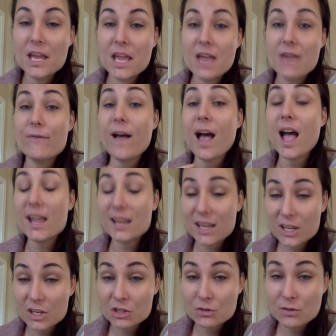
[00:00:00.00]
If I
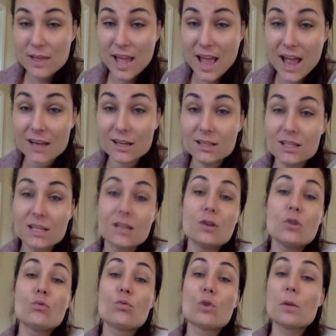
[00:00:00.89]
can do that,
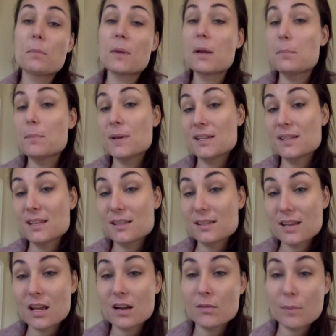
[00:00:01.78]
run my
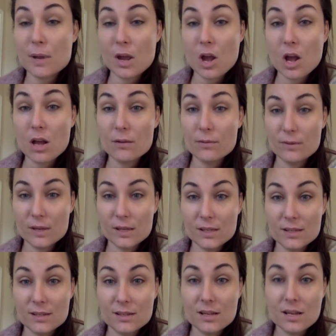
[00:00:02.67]
business out of my
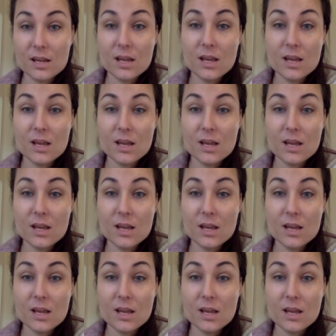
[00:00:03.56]
office